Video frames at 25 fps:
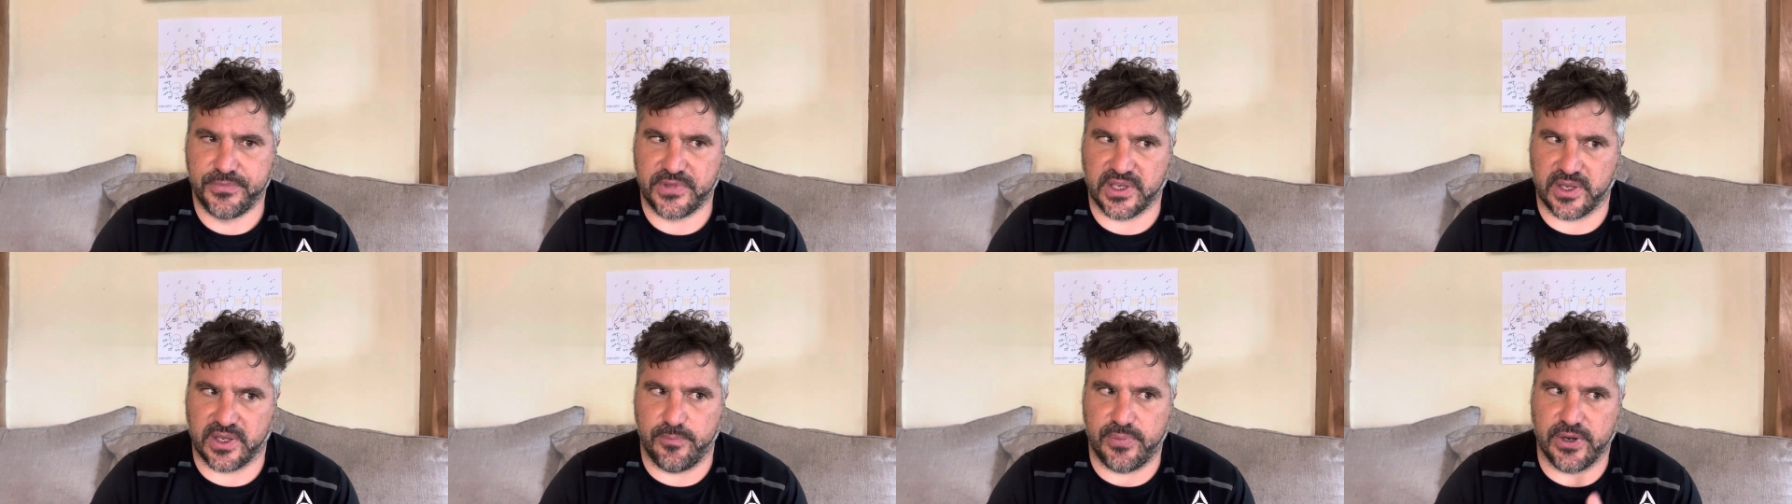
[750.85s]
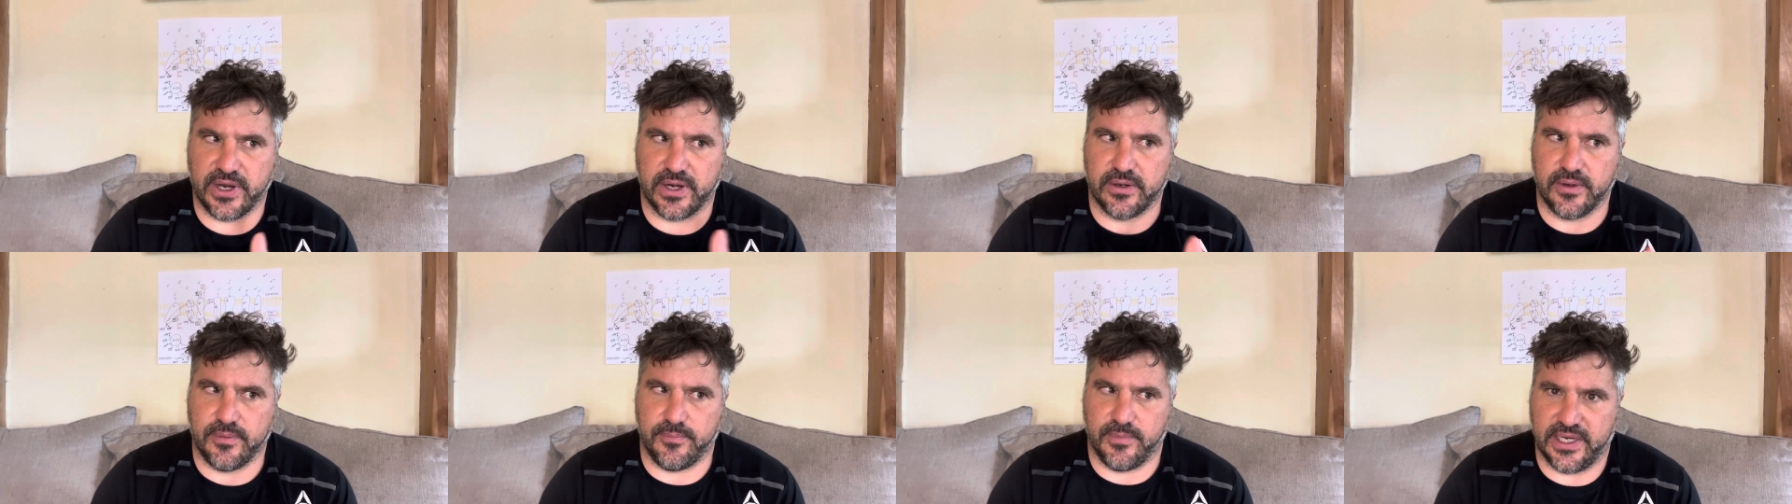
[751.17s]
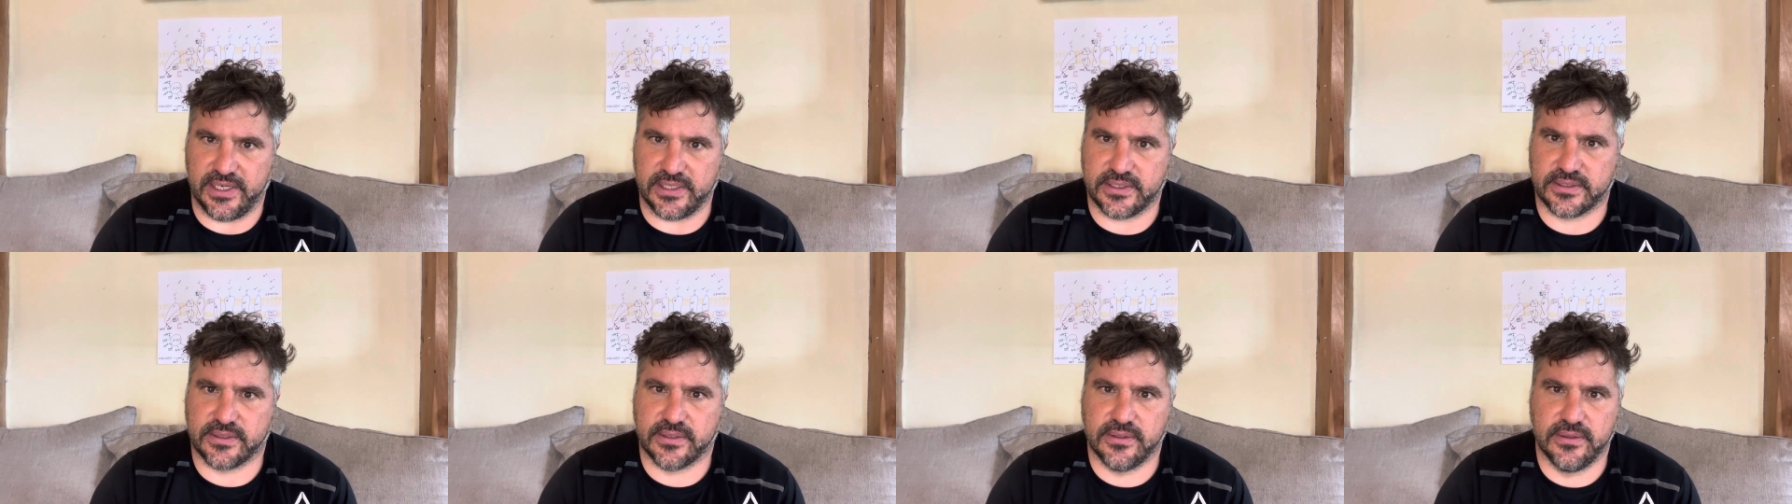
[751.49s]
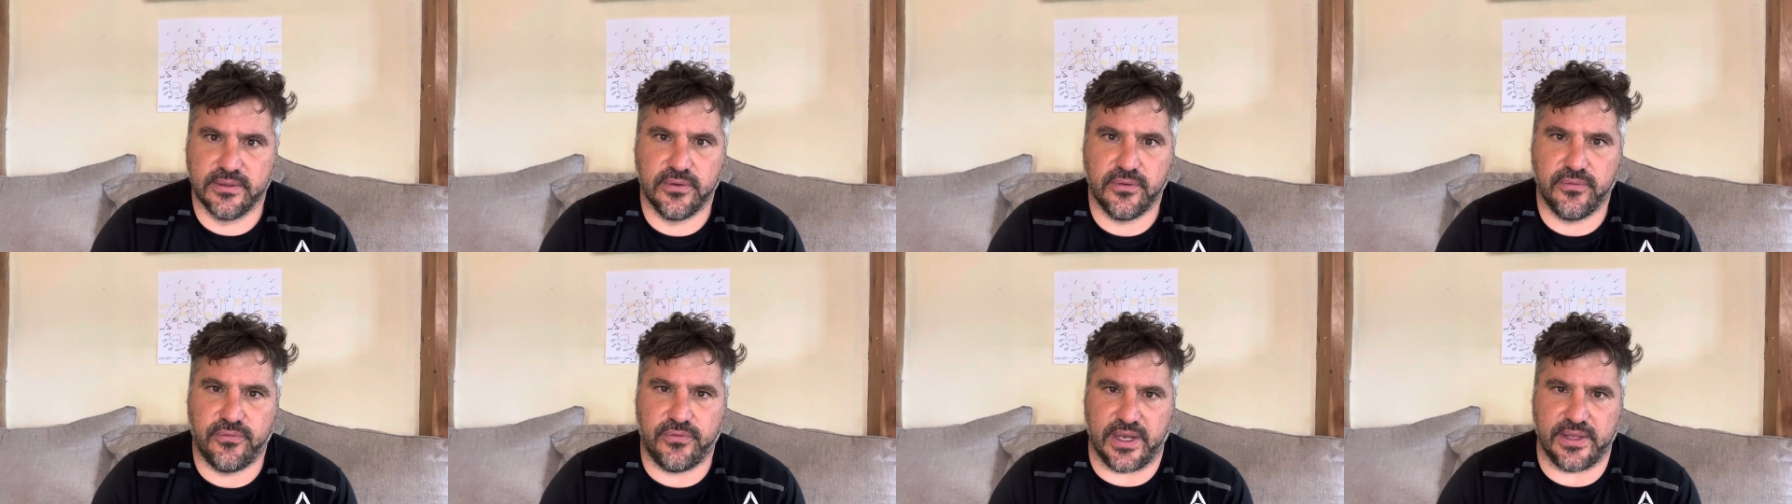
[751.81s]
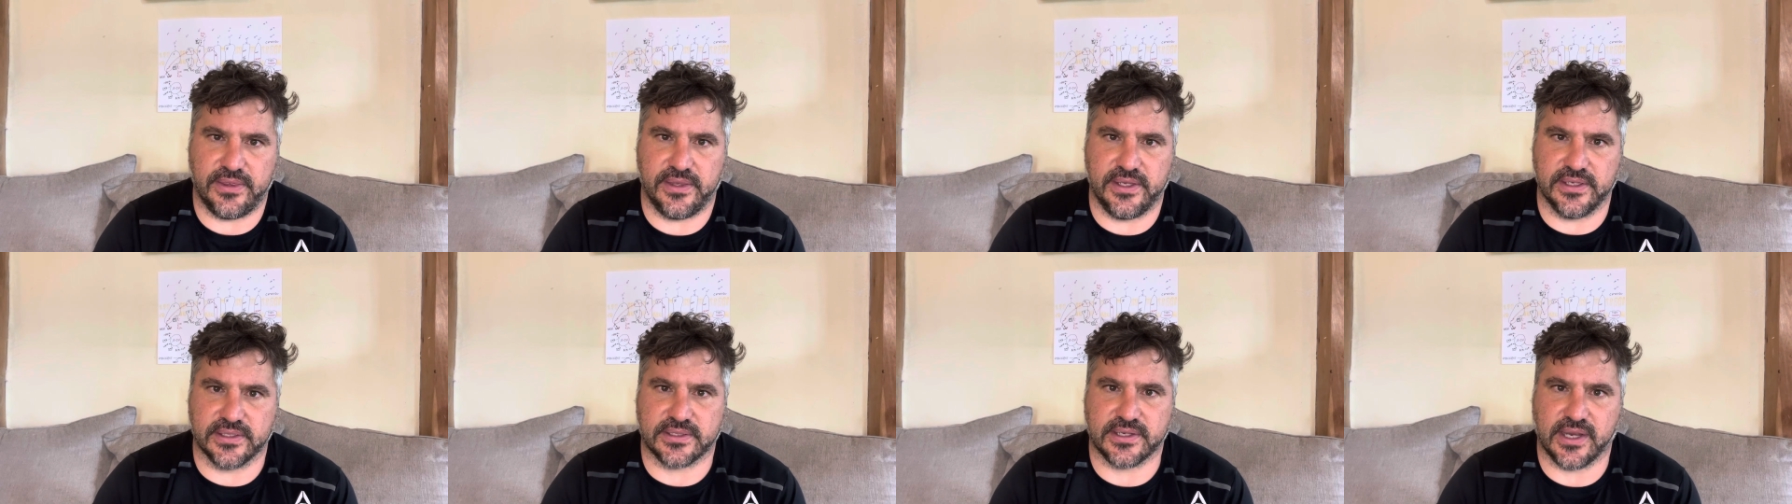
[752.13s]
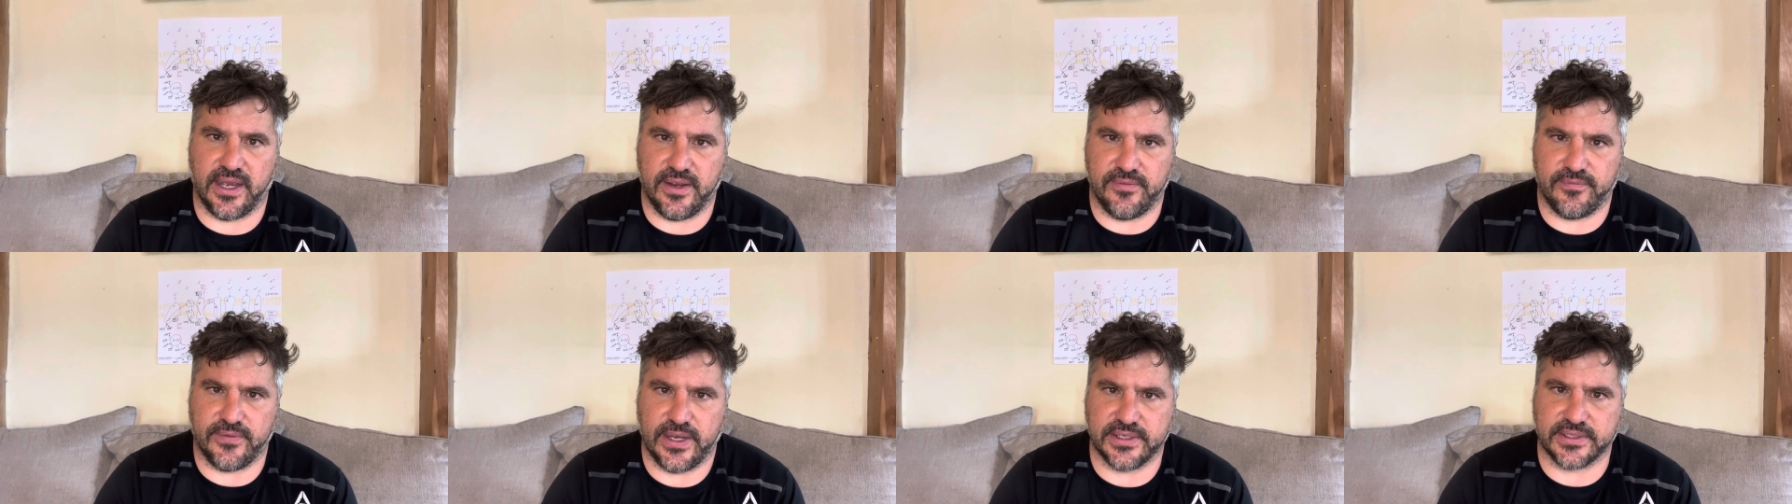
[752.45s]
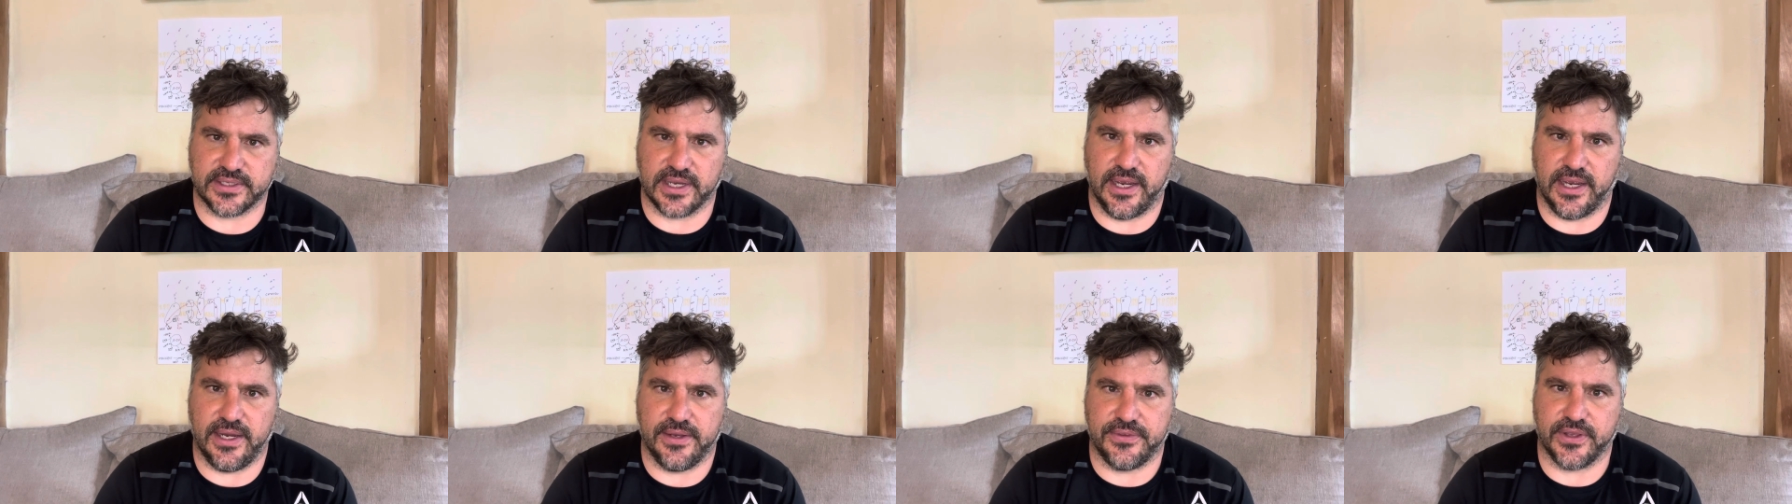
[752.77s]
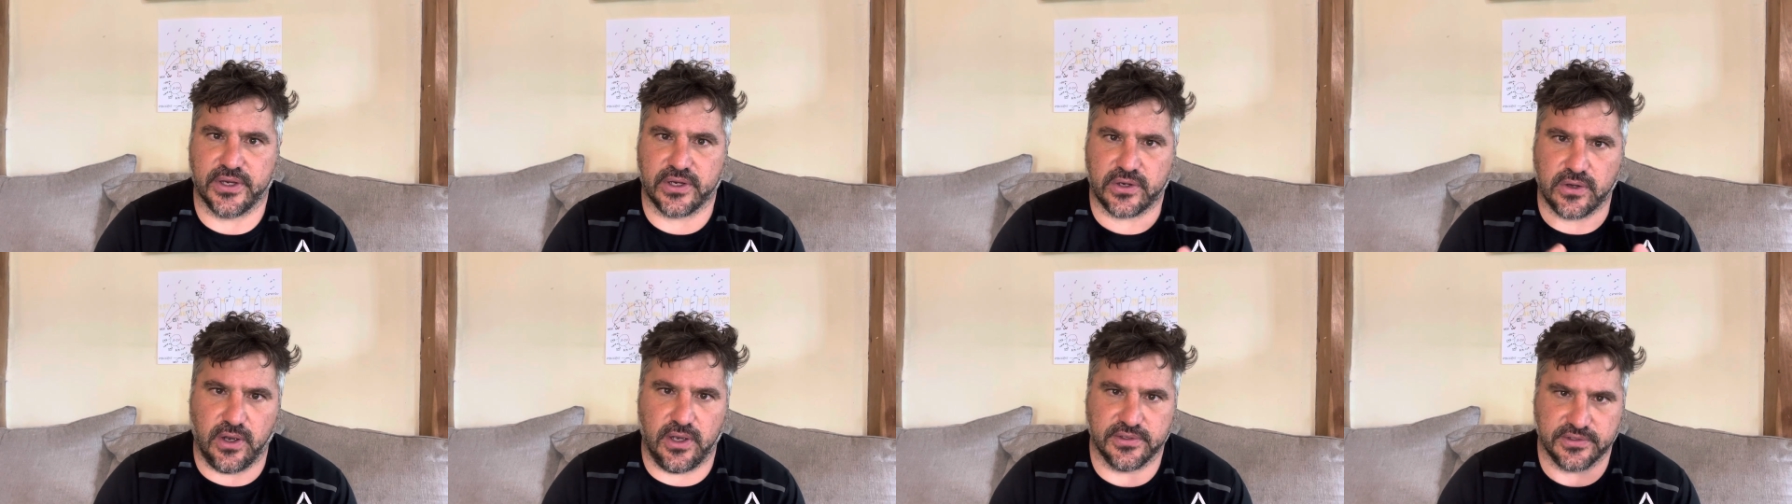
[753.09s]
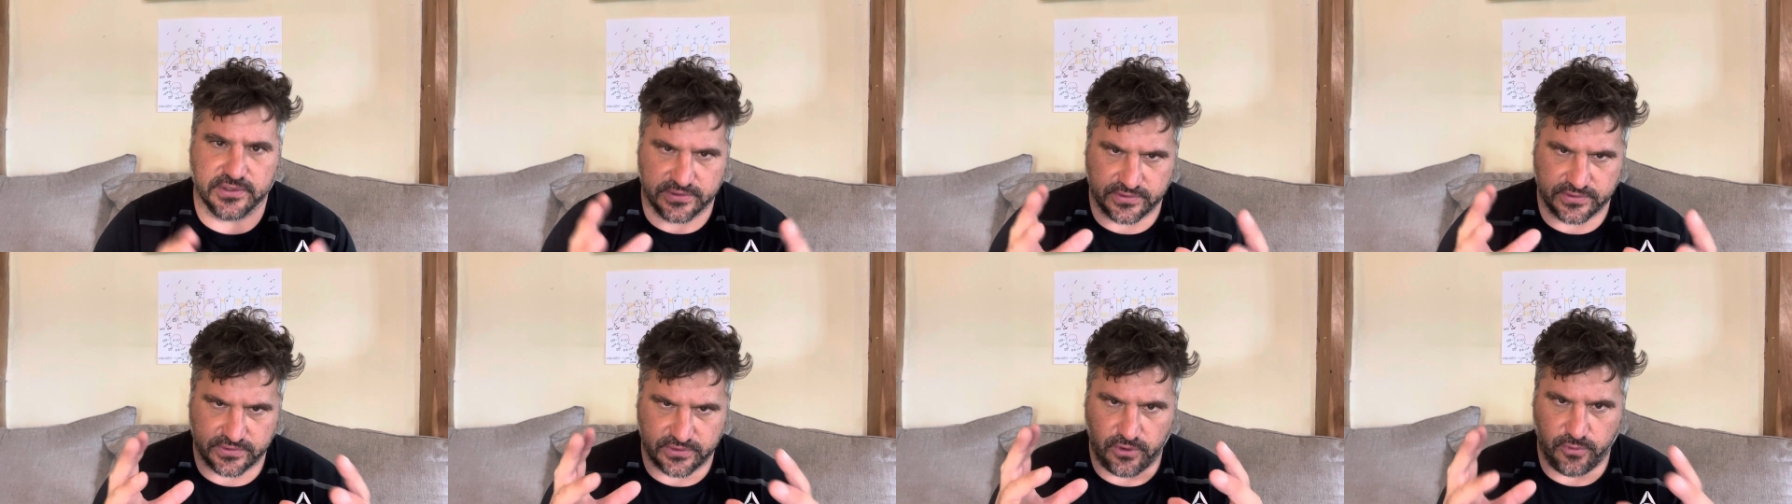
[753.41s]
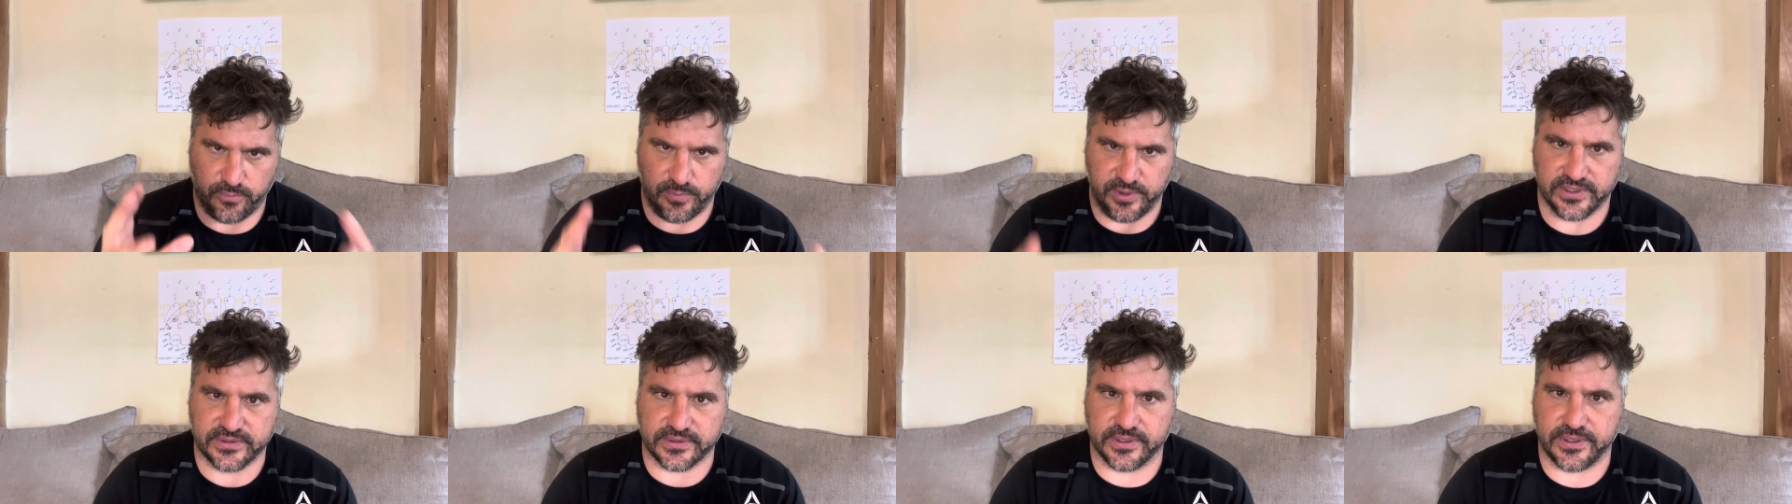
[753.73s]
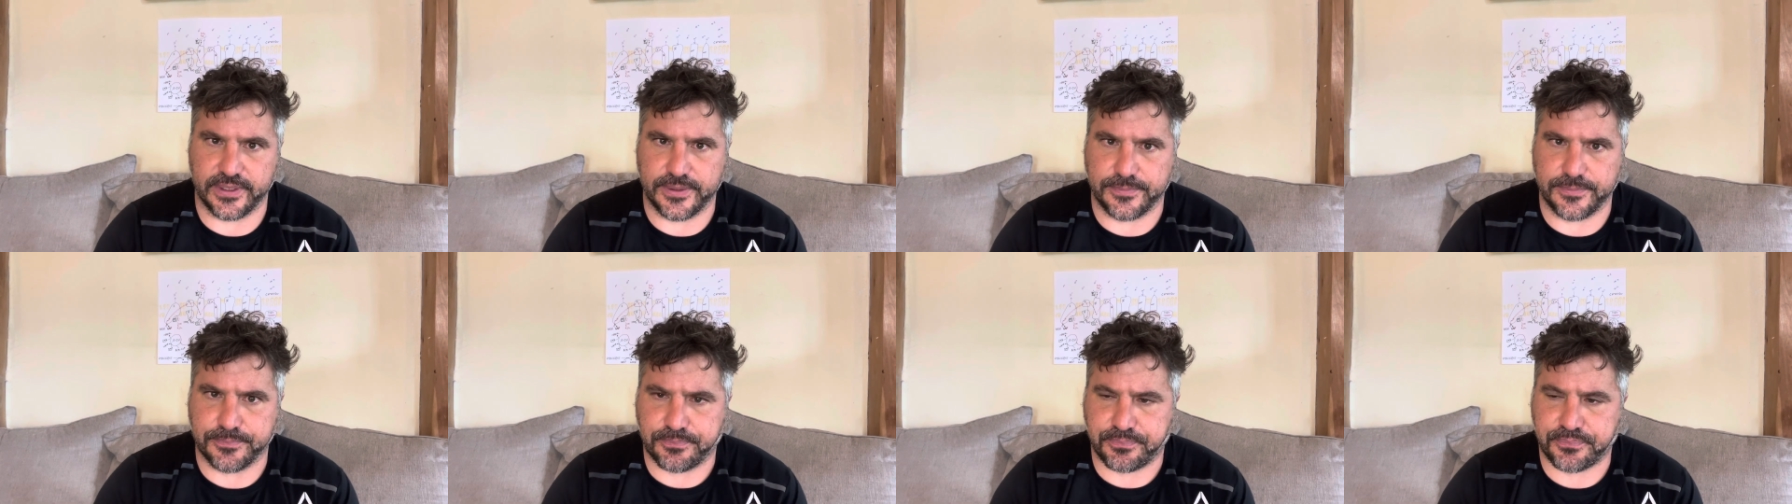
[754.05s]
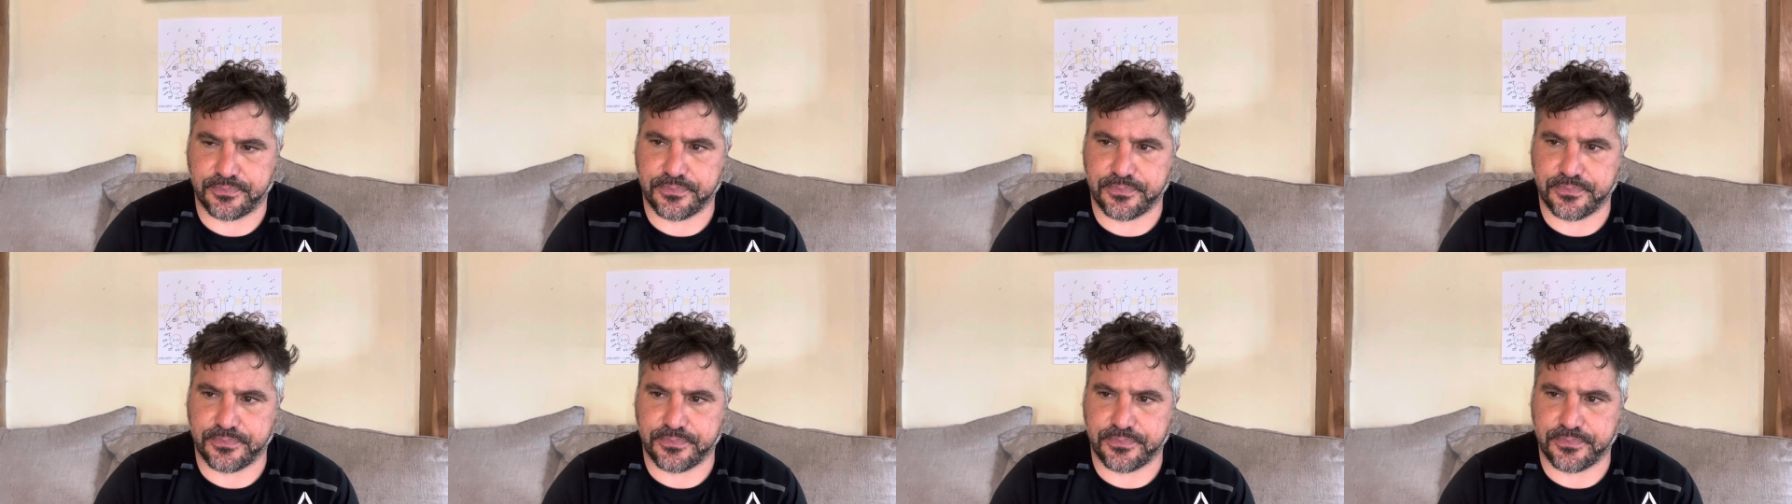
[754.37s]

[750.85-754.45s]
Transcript: compared to mice fed this high-fat diet that causes obesity.